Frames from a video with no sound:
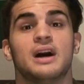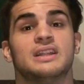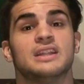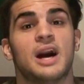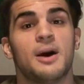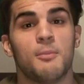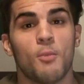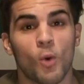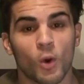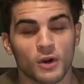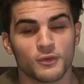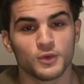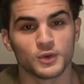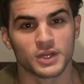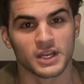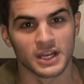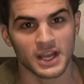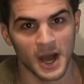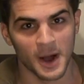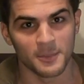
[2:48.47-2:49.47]
a lot more of you
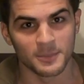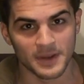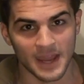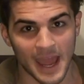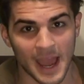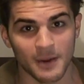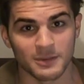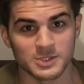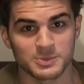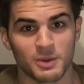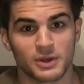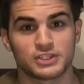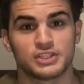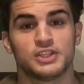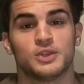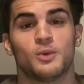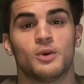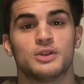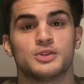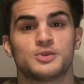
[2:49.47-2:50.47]
can come now,
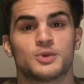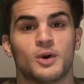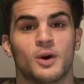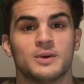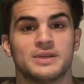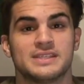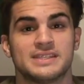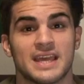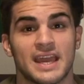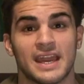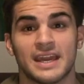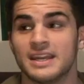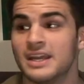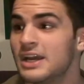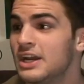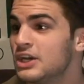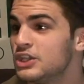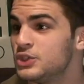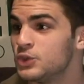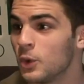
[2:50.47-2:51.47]
especially the ones who are always saying,
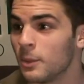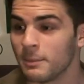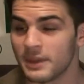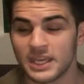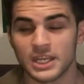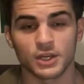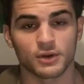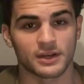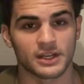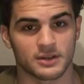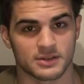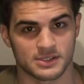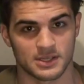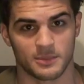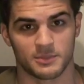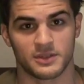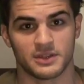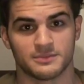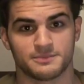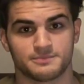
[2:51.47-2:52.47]
do a meet and greet or
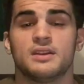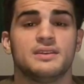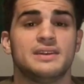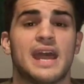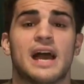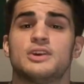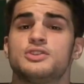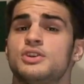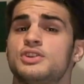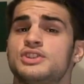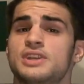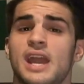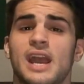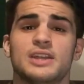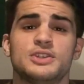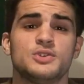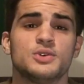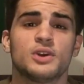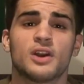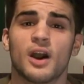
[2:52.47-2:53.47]
something. Now's your
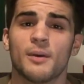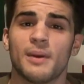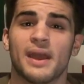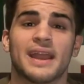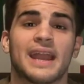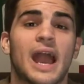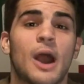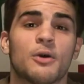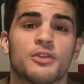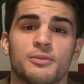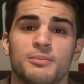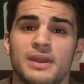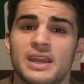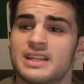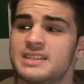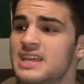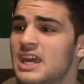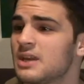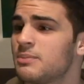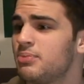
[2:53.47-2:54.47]
chance. You can come hang out with
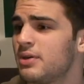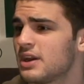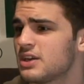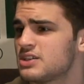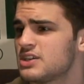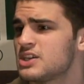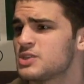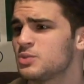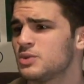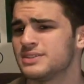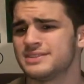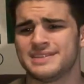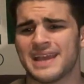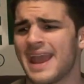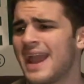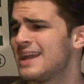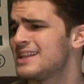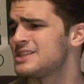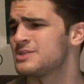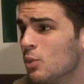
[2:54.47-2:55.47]
me, take pictures, we'll
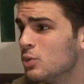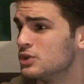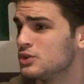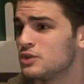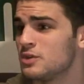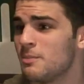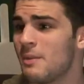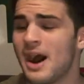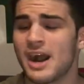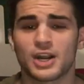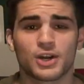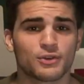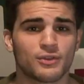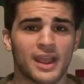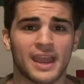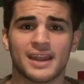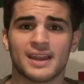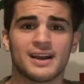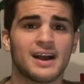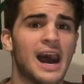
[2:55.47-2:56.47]
dance, we'll do the
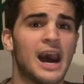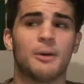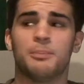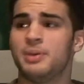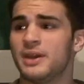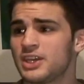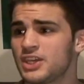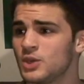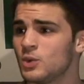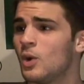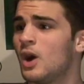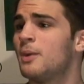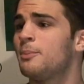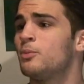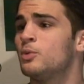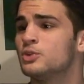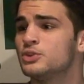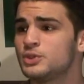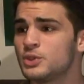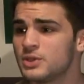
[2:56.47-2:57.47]
Macarena, I'll pick you
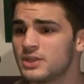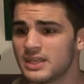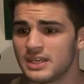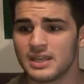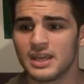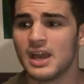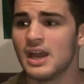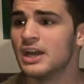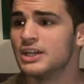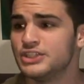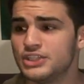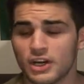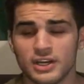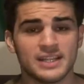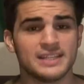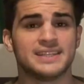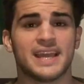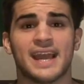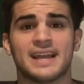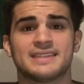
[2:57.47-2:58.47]
up, we'll do the
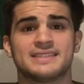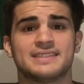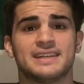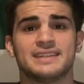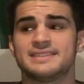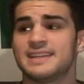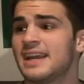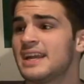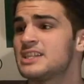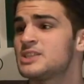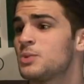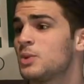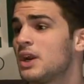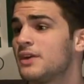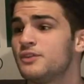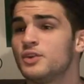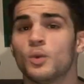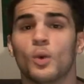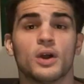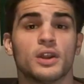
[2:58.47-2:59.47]
dirty dancing dance,
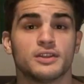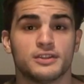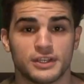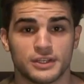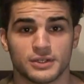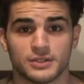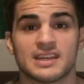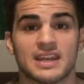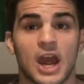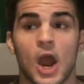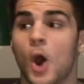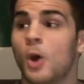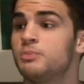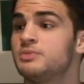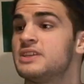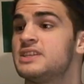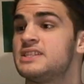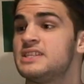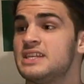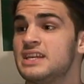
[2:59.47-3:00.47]
whatever you want to do. And I
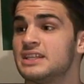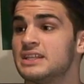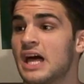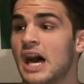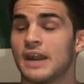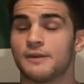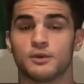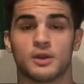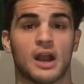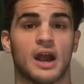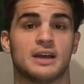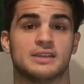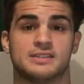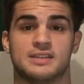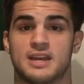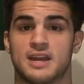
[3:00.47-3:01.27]
hope to see a lot of you guys